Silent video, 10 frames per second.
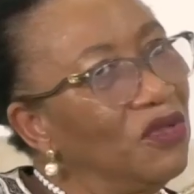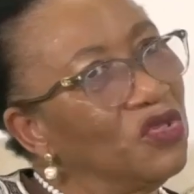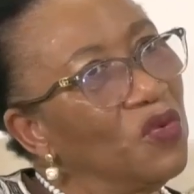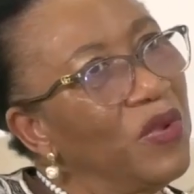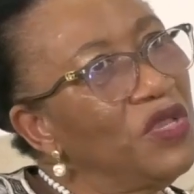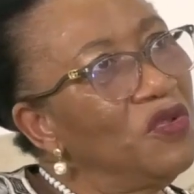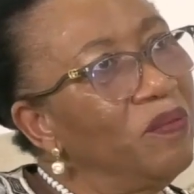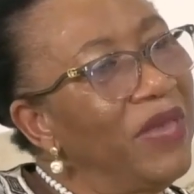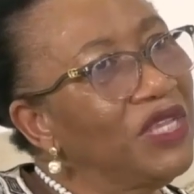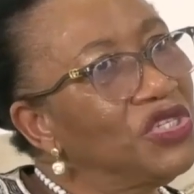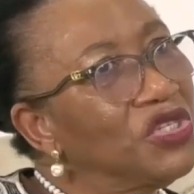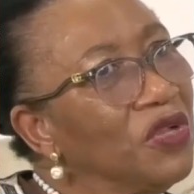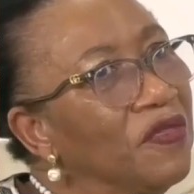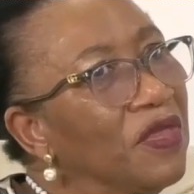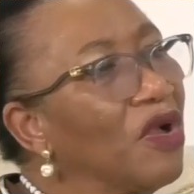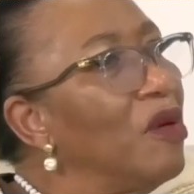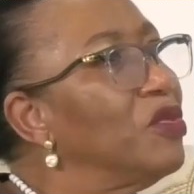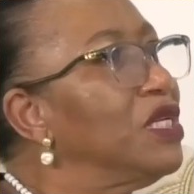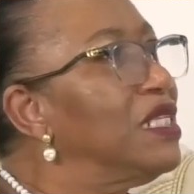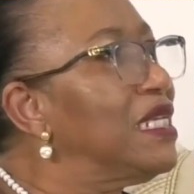also, when you mentioned the
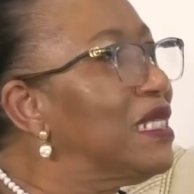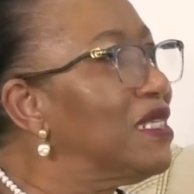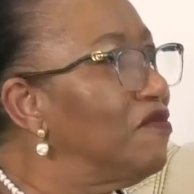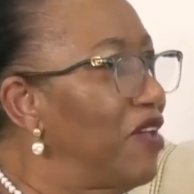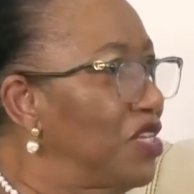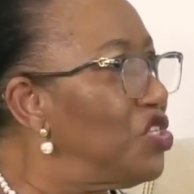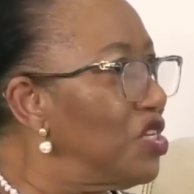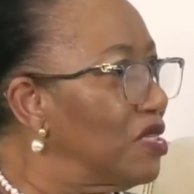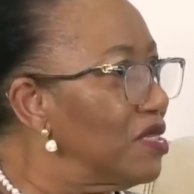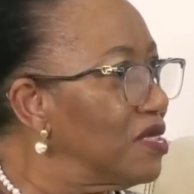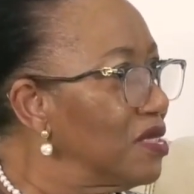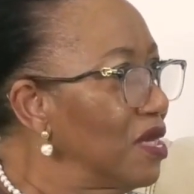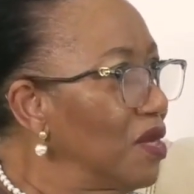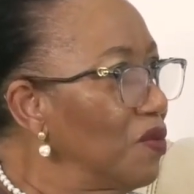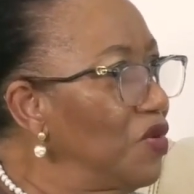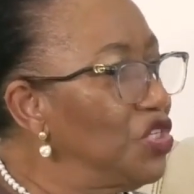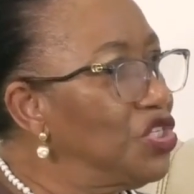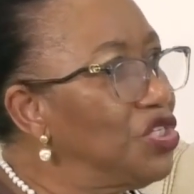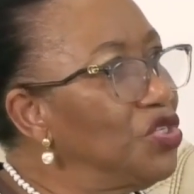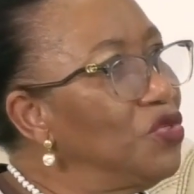community interventions,
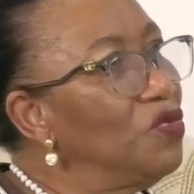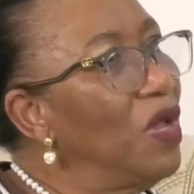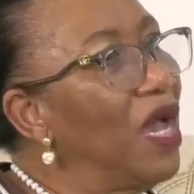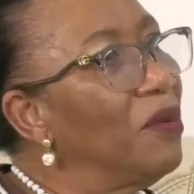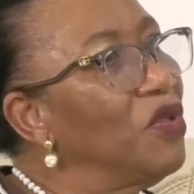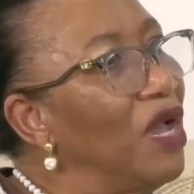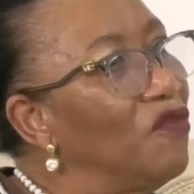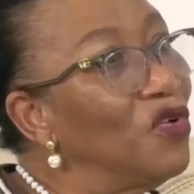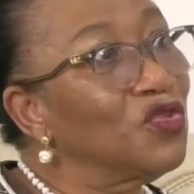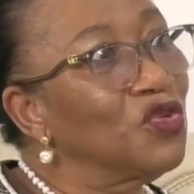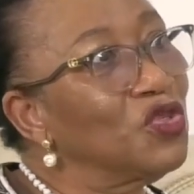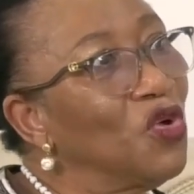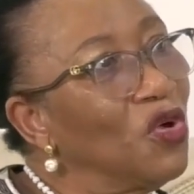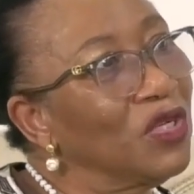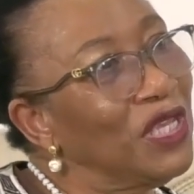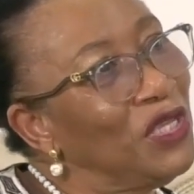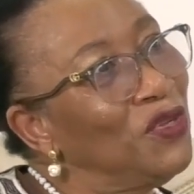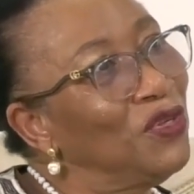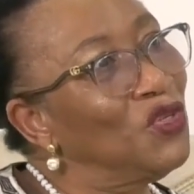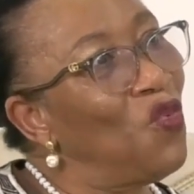which you have also done in
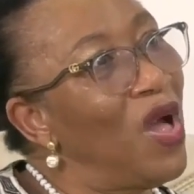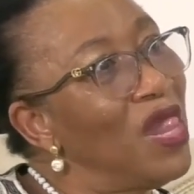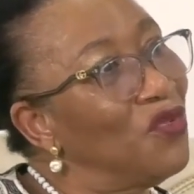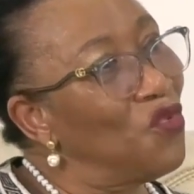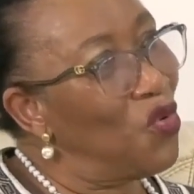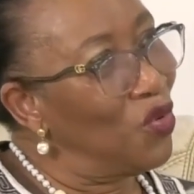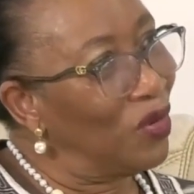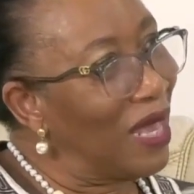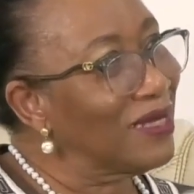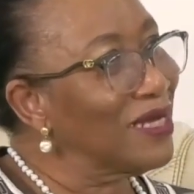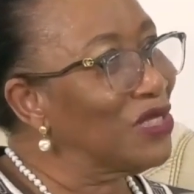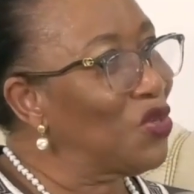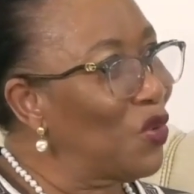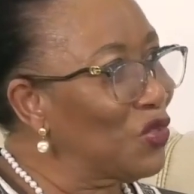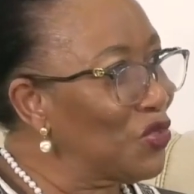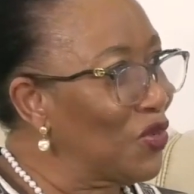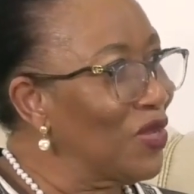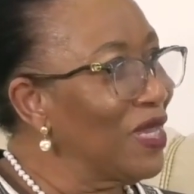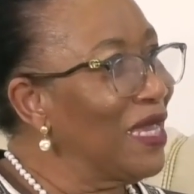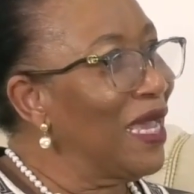your dual role as a doctor
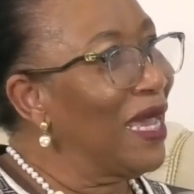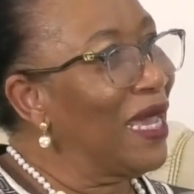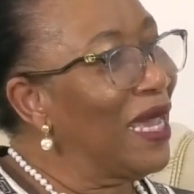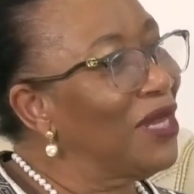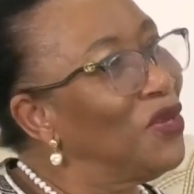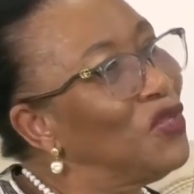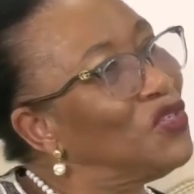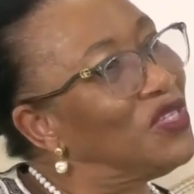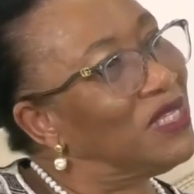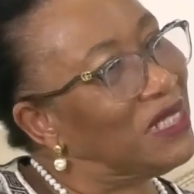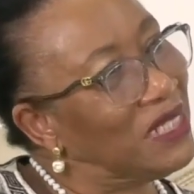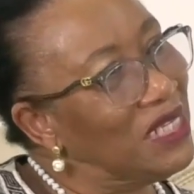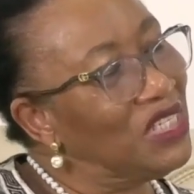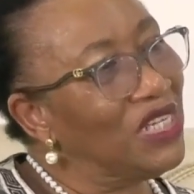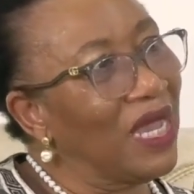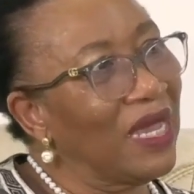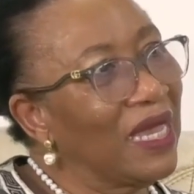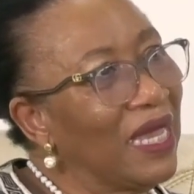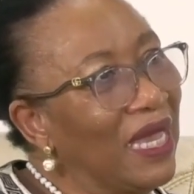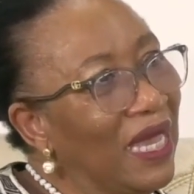and not just a teacher,
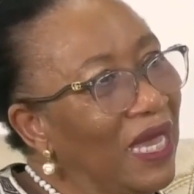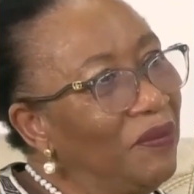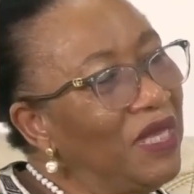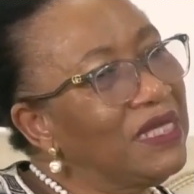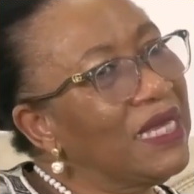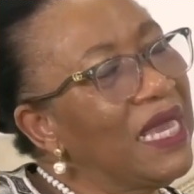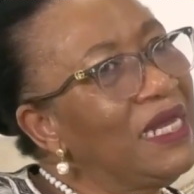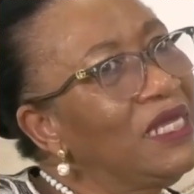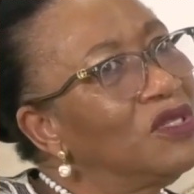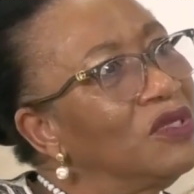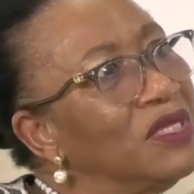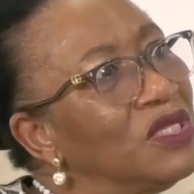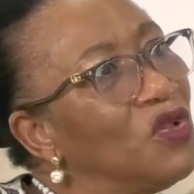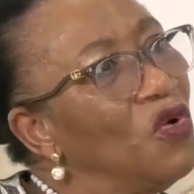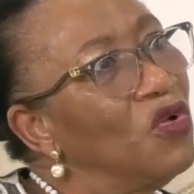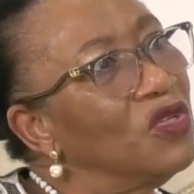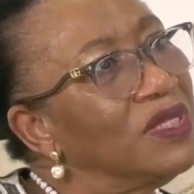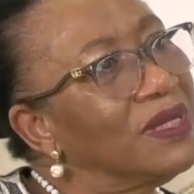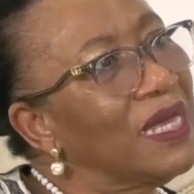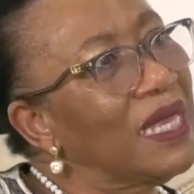it's again, it
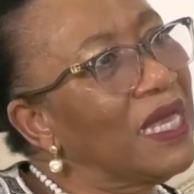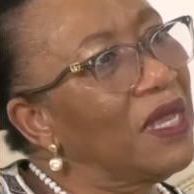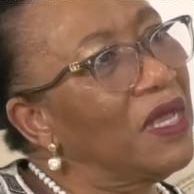underscores the